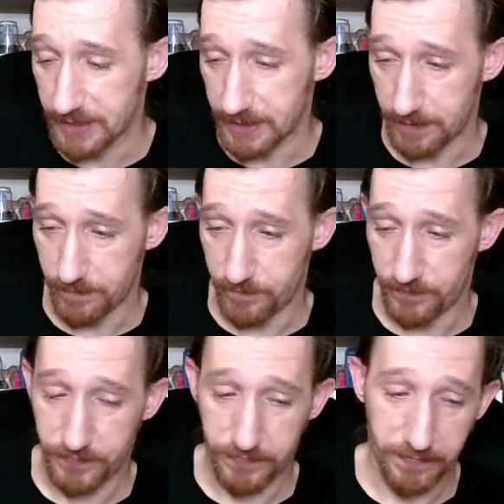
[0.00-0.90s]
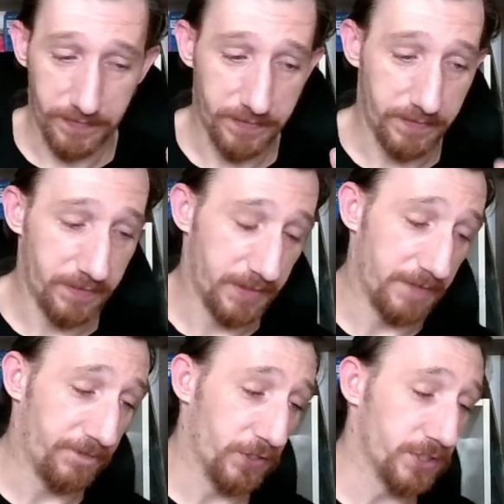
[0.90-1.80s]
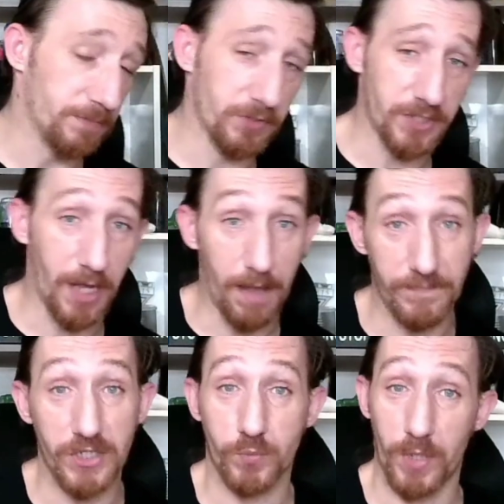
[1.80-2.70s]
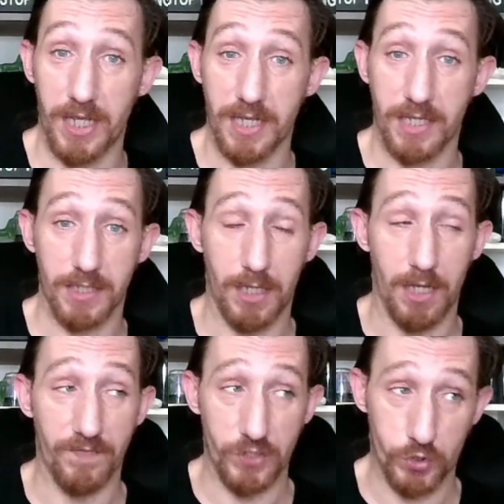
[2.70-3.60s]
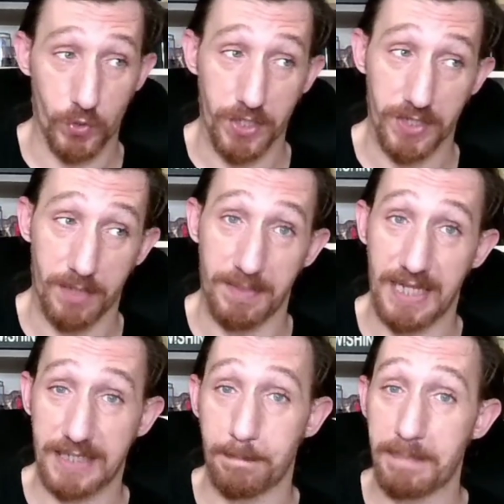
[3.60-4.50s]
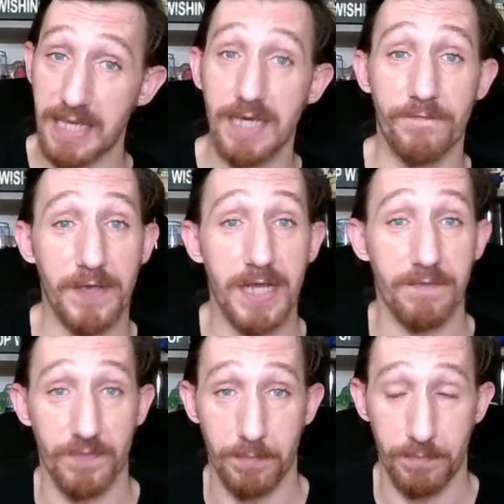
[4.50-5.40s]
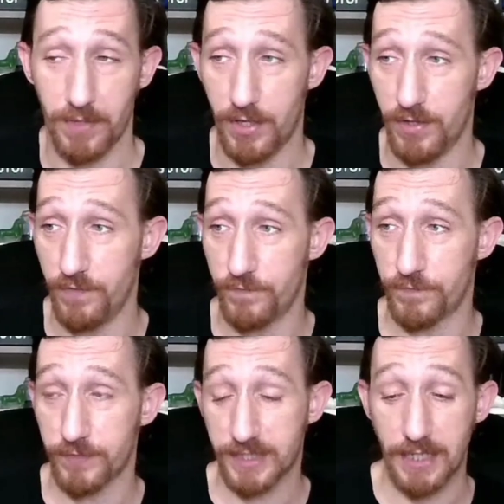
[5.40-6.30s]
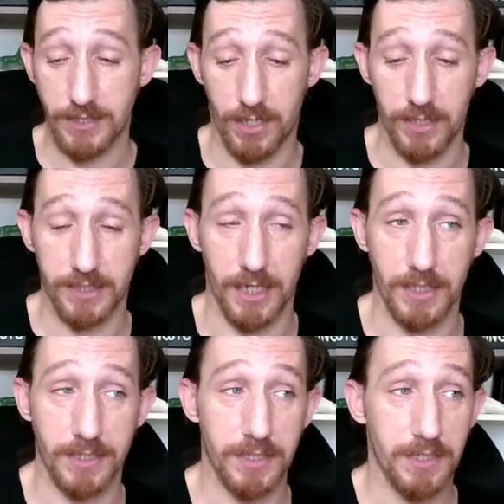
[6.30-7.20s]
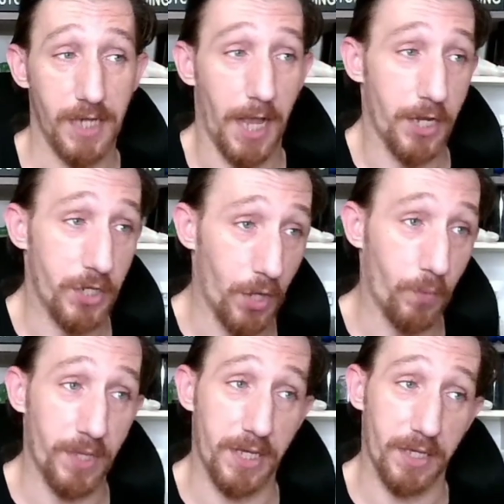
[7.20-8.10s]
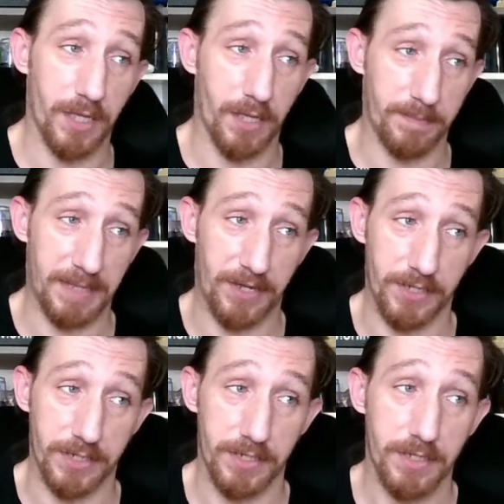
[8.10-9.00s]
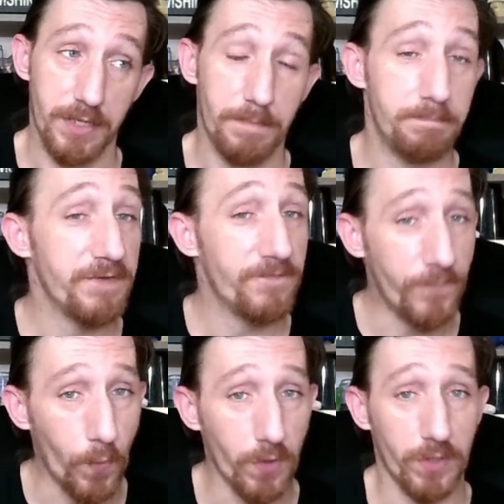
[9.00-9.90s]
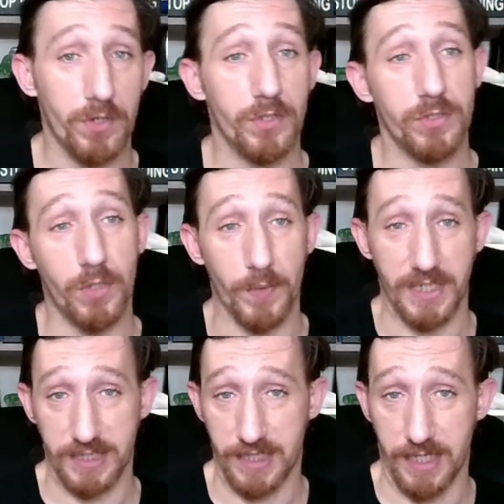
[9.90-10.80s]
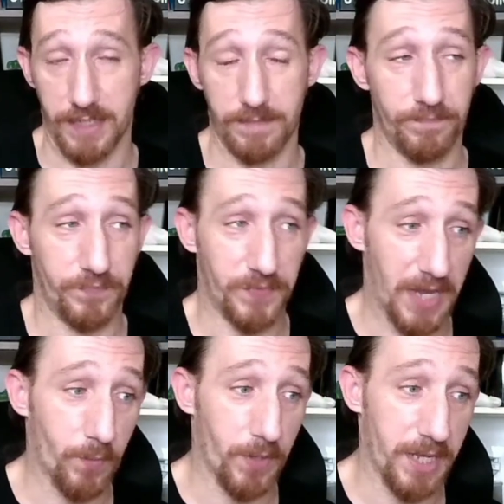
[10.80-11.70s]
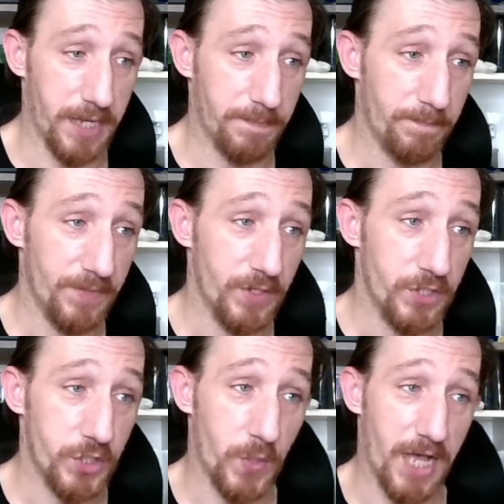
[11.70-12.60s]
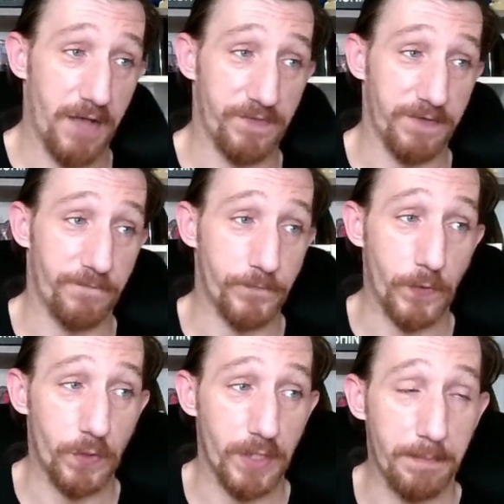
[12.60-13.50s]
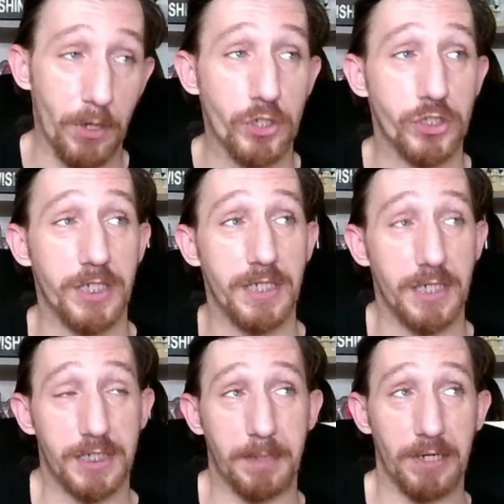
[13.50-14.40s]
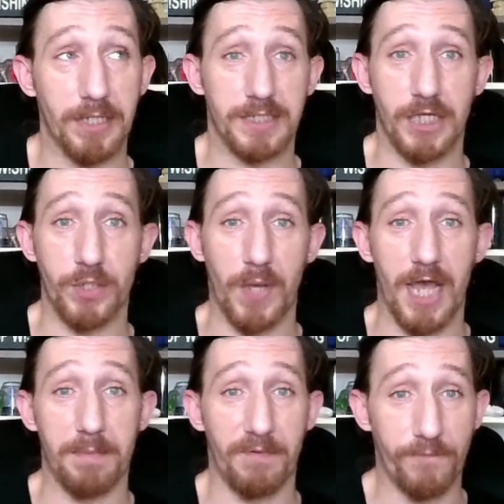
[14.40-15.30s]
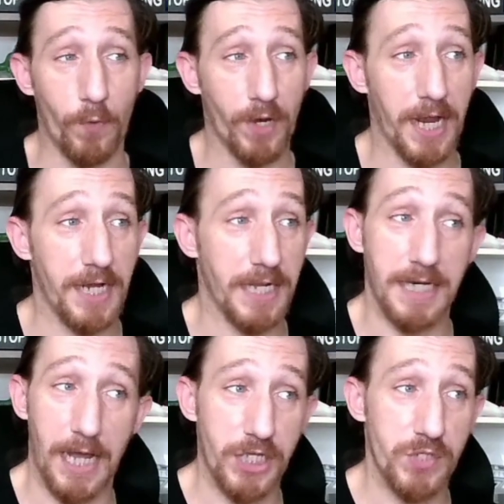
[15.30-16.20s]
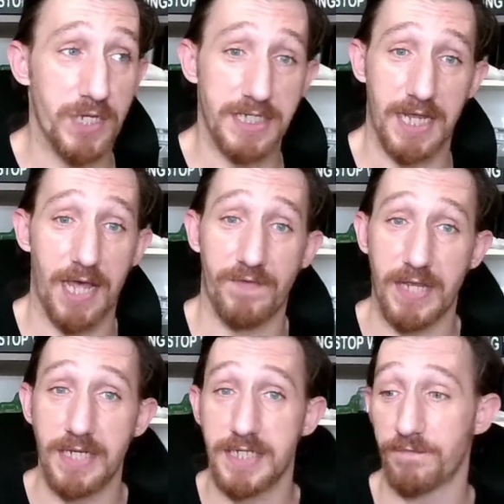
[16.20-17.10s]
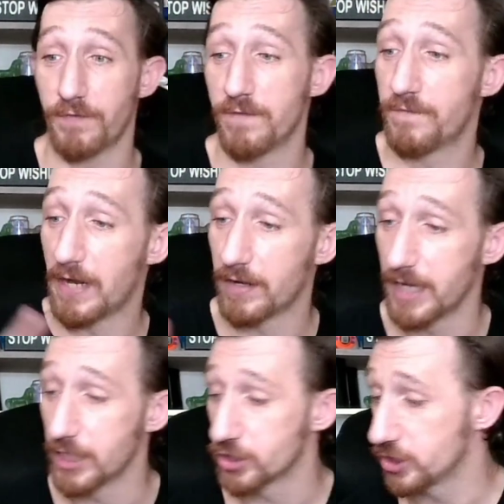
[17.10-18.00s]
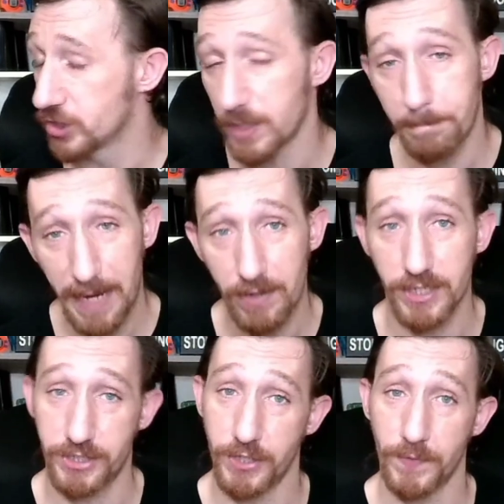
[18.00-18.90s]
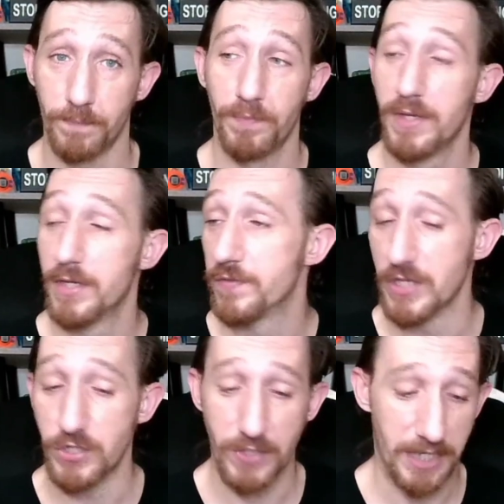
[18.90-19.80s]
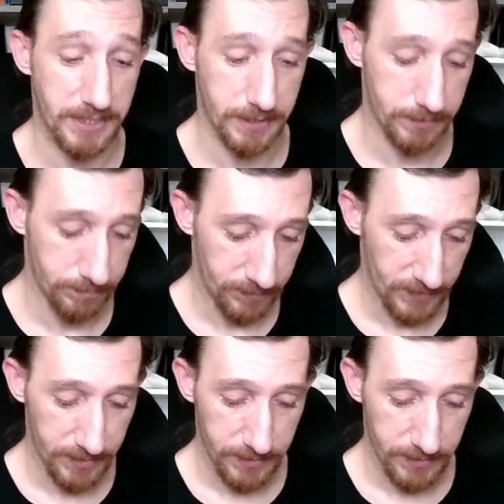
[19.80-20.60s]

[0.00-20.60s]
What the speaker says: is the first and most obvious way of enjoying them, and that's being a fan of said content and knowing about it before going to see it. That way, you have the full immersion experience that you had beforehand, and now you get to have a different variation to compare it to. Then you get to